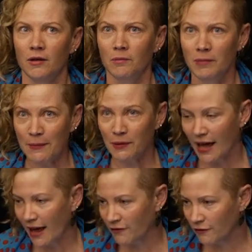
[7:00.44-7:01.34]
people
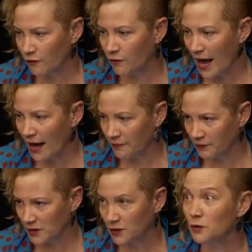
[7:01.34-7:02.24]
have
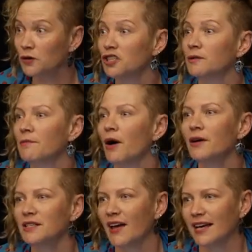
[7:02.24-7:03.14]
sought to
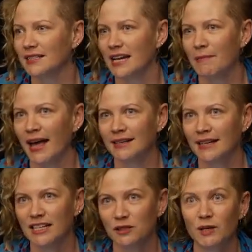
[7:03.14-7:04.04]
impose vaccine
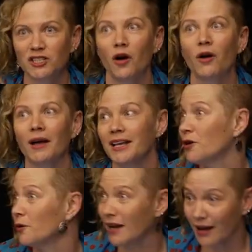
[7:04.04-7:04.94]
mandates, which, you
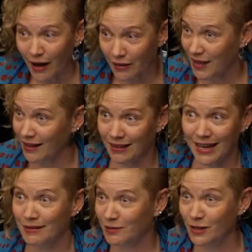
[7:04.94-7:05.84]
know, I think
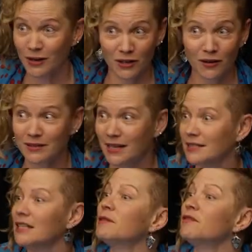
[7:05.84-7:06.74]
in certain
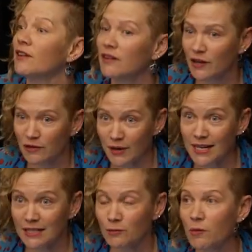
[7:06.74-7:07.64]
contexts can be very, very
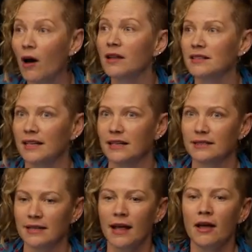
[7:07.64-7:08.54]
reasonable
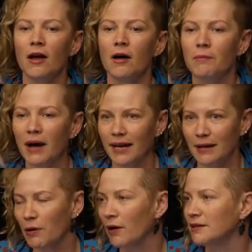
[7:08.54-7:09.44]
policies. But
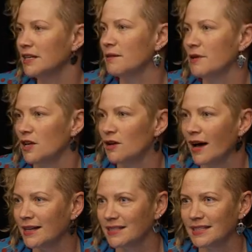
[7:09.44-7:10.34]
imposing them in the
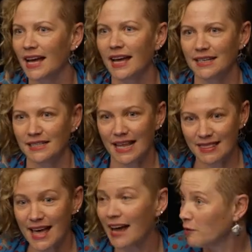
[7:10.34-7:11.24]
United States,
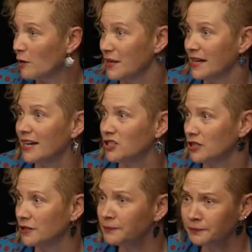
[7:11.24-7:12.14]
in that
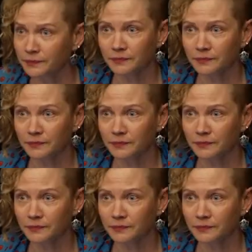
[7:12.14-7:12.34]
population,